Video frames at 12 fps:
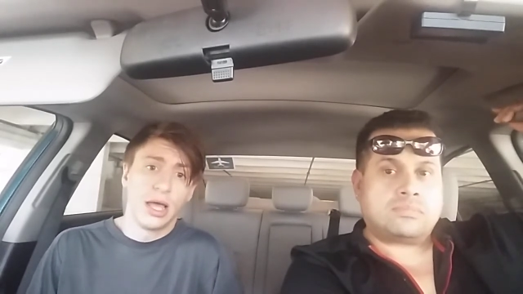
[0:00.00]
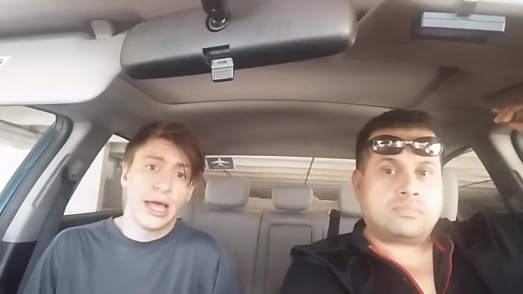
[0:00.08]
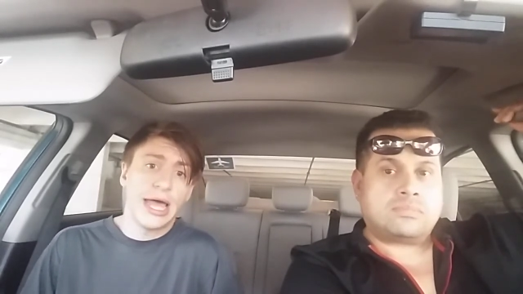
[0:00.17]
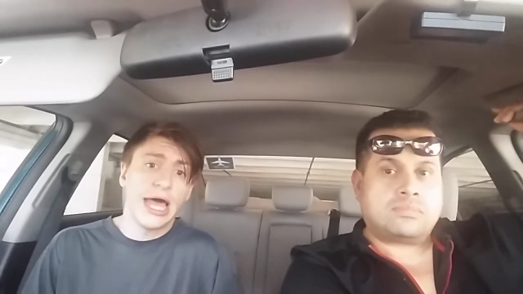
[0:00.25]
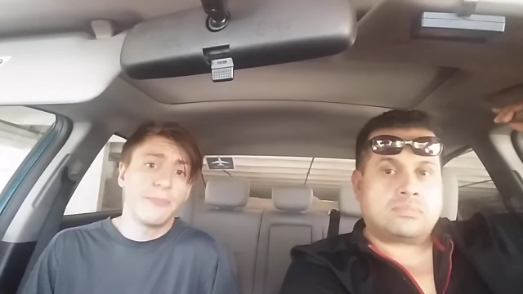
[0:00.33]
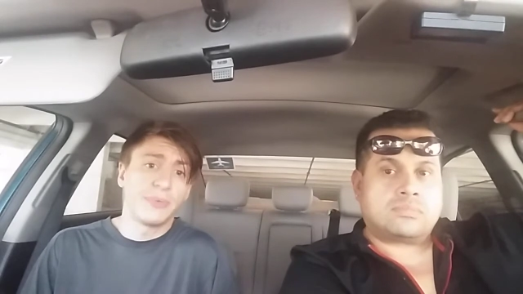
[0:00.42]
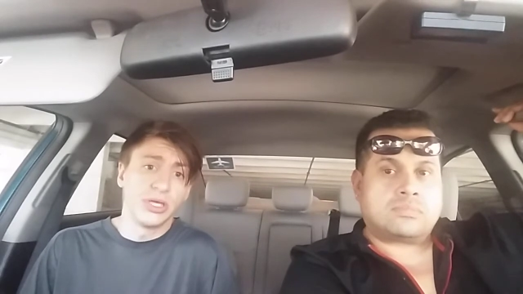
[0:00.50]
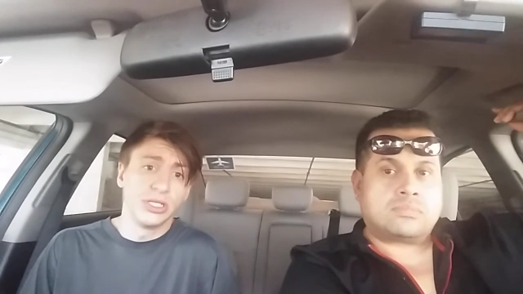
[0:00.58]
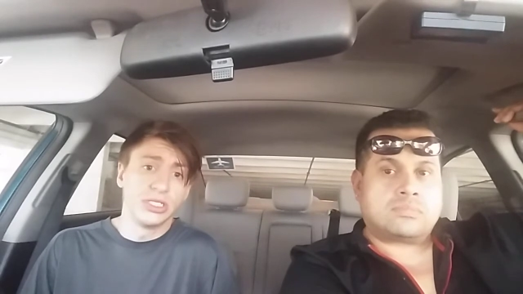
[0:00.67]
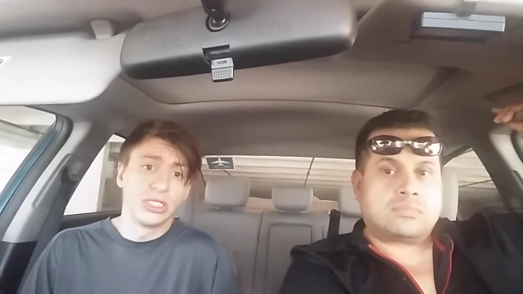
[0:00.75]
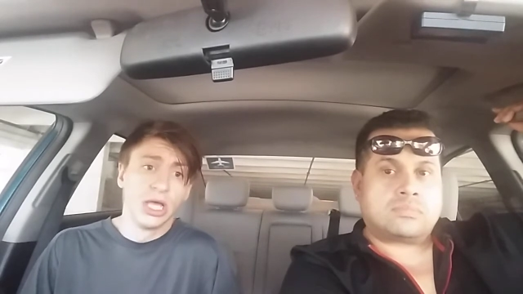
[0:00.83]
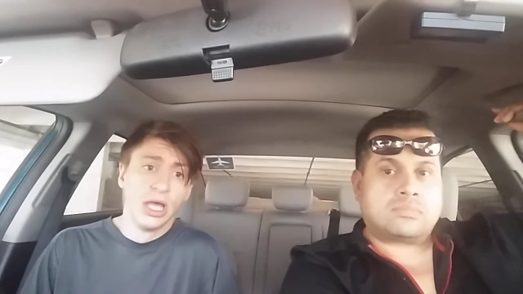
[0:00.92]

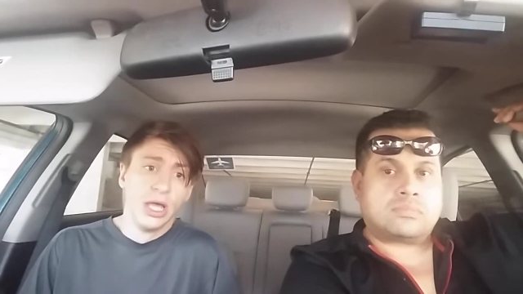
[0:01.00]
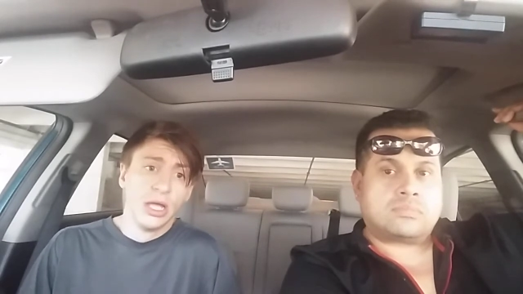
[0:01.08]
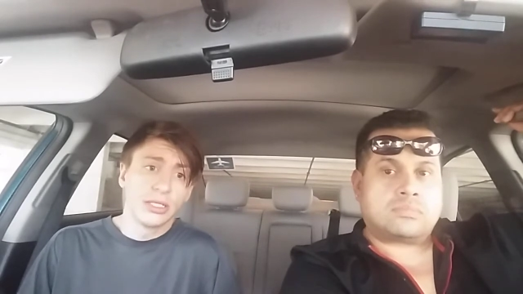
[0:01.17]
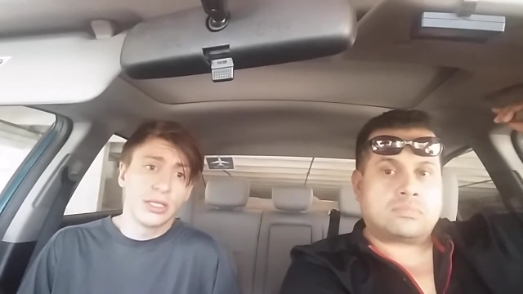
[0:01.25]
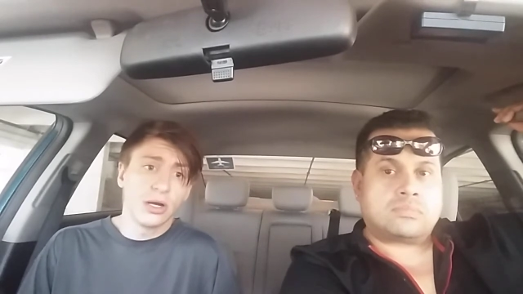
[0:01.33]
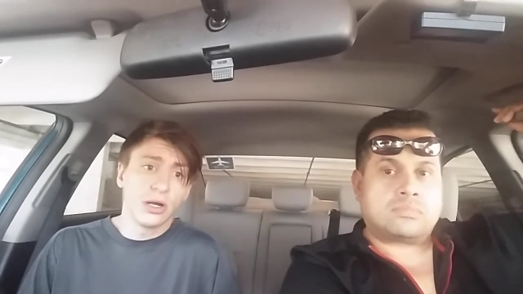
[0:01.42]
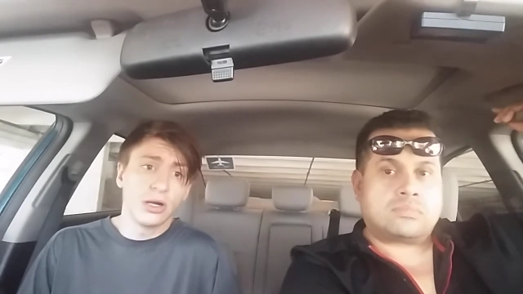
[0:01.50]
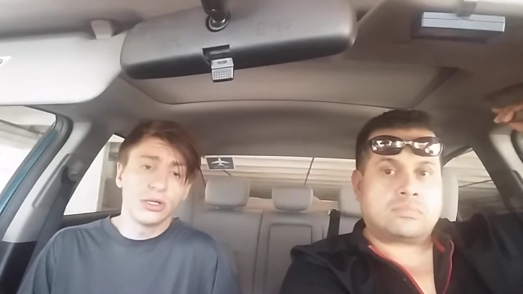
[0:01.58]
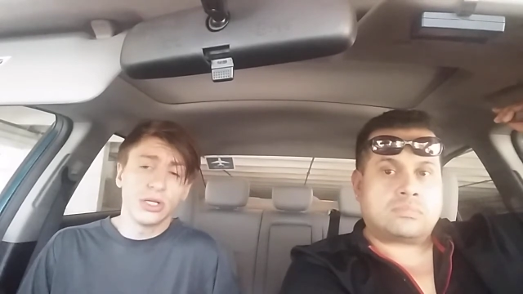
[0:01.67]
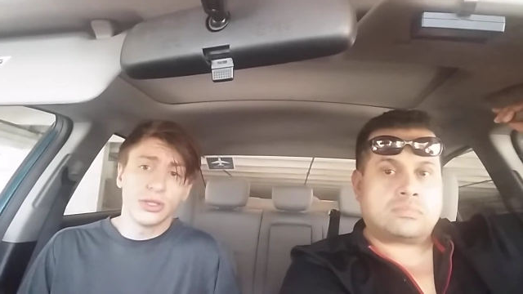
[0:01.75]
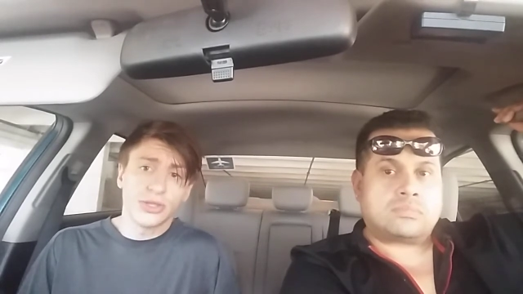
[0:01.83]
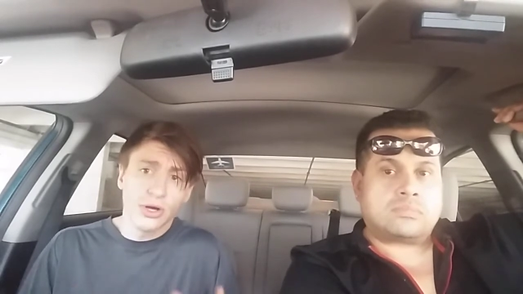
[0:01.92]
Speaker 1: happens, they're
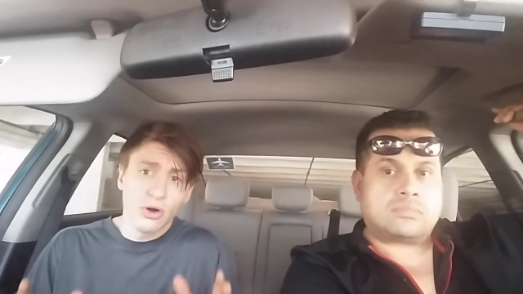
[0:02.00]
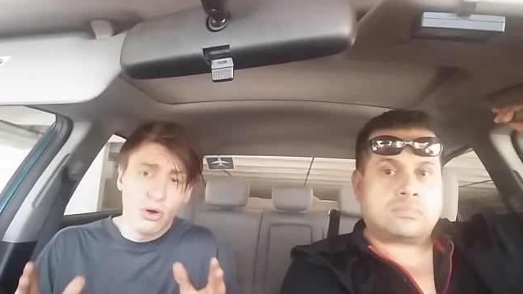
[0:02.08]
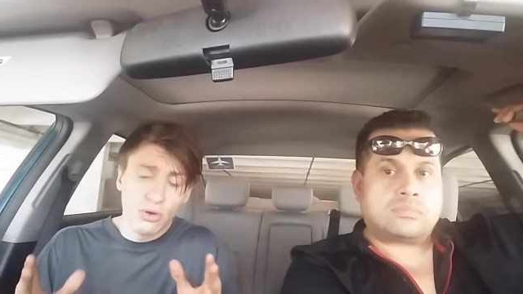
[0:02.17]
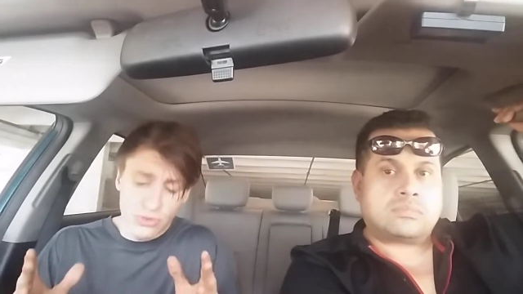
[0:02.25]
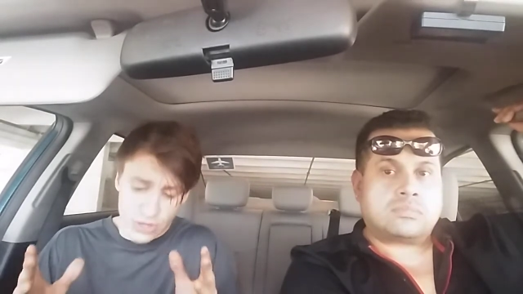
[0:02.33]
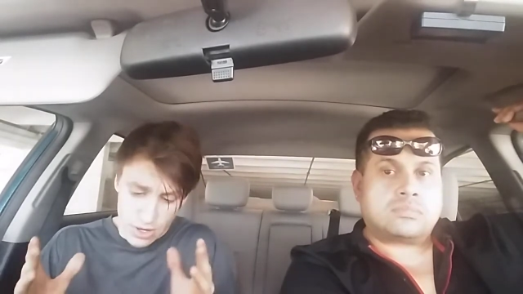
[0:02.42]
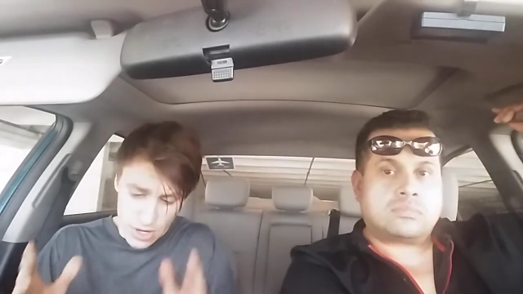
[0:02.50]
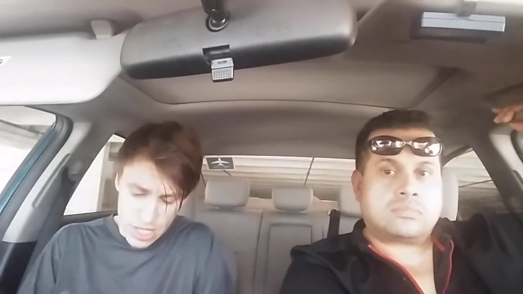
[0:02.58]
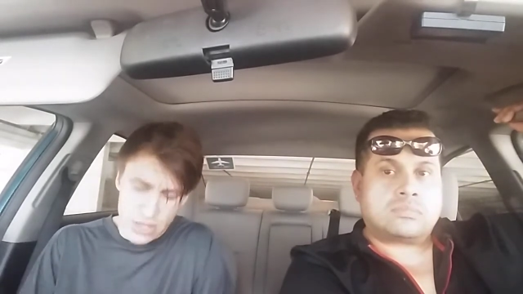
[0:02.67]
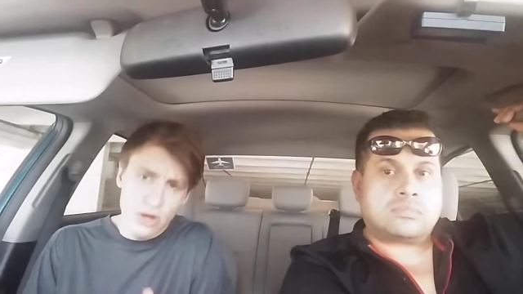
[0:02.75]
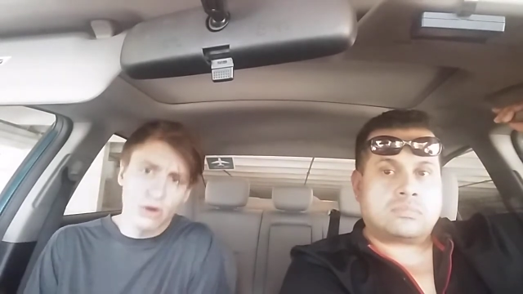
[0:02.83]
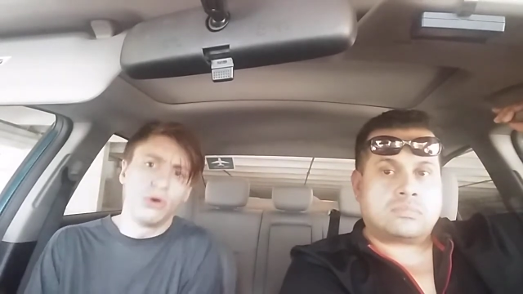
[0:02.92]
they're they're
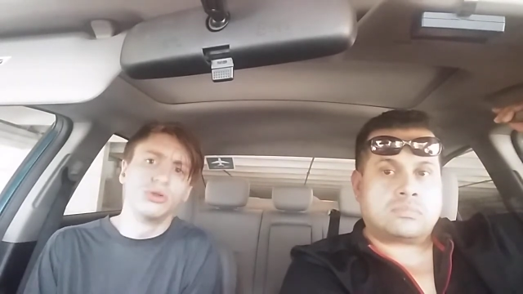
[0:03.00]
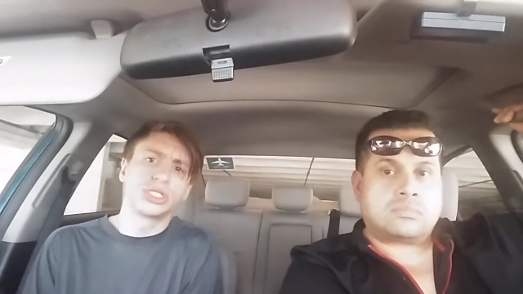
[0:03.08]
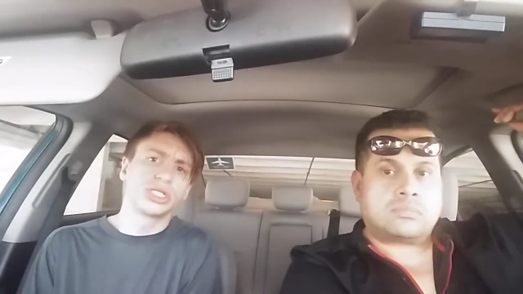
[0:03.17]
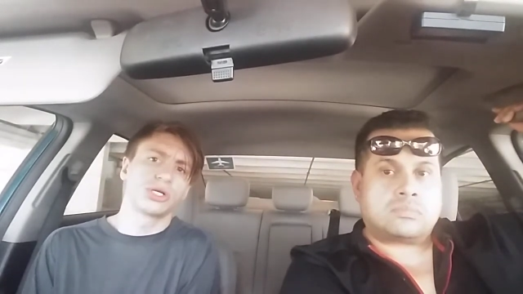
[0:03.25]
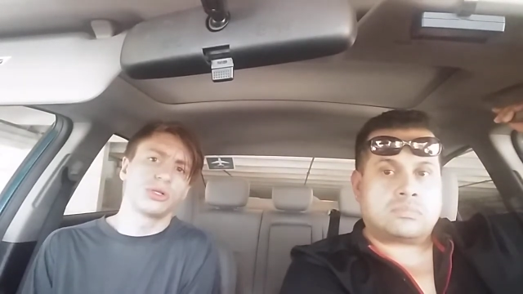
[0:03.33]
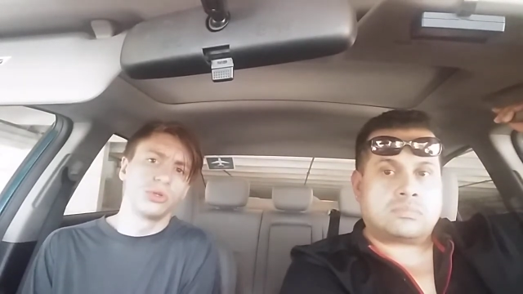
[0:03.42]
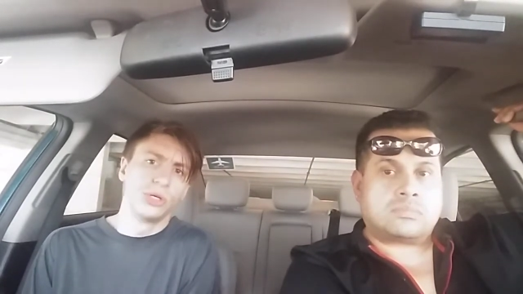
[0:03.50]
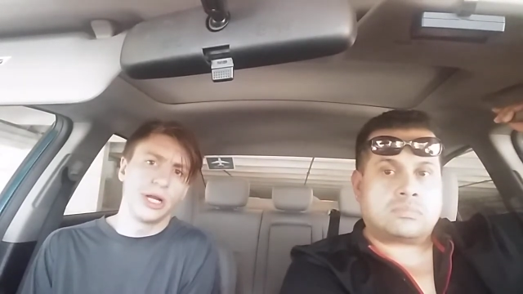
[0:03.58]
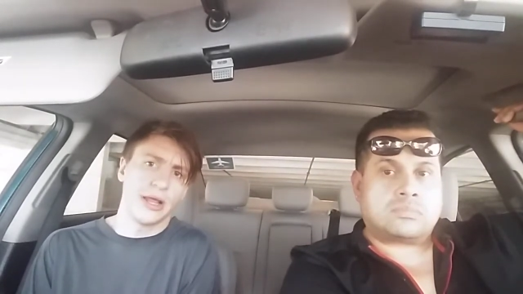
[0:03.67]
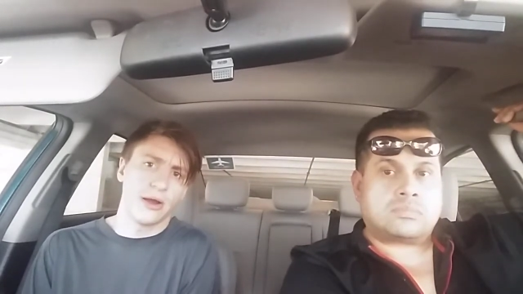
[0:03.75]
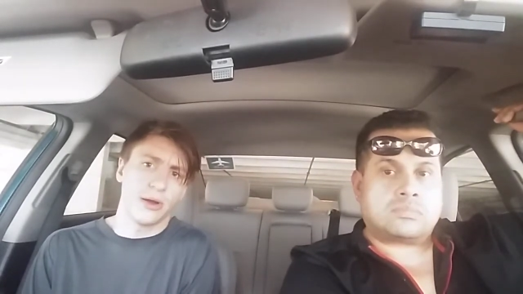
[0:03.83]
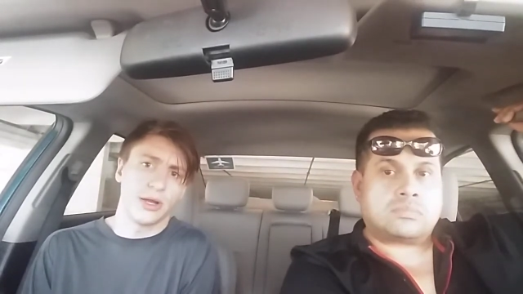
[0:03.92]
in their own secluded
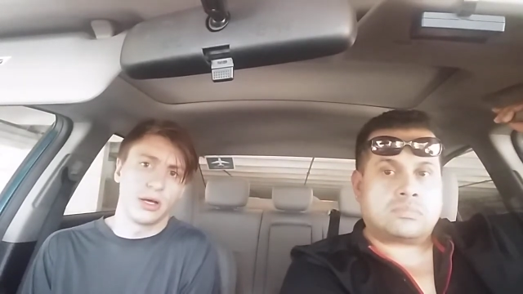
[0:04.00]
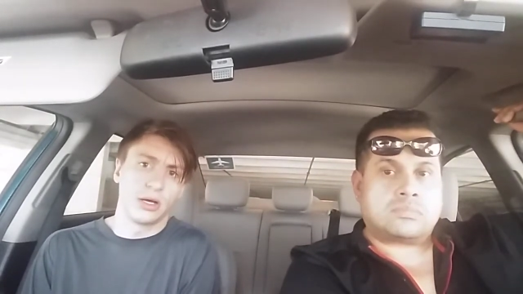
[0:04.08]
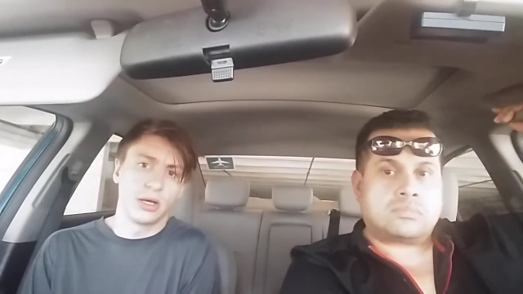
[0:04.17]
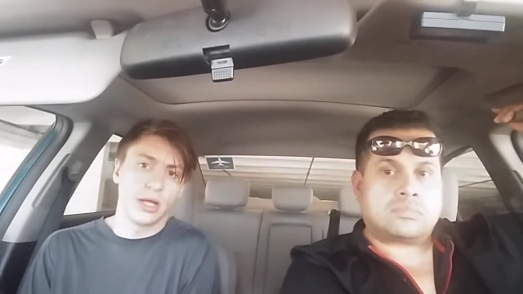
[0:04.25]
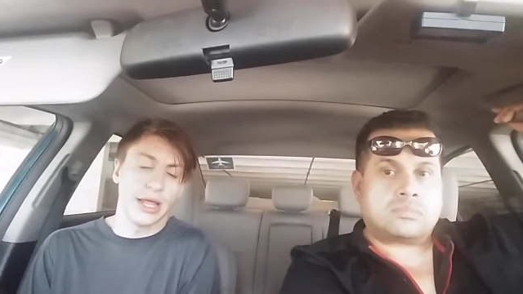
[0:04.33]
area,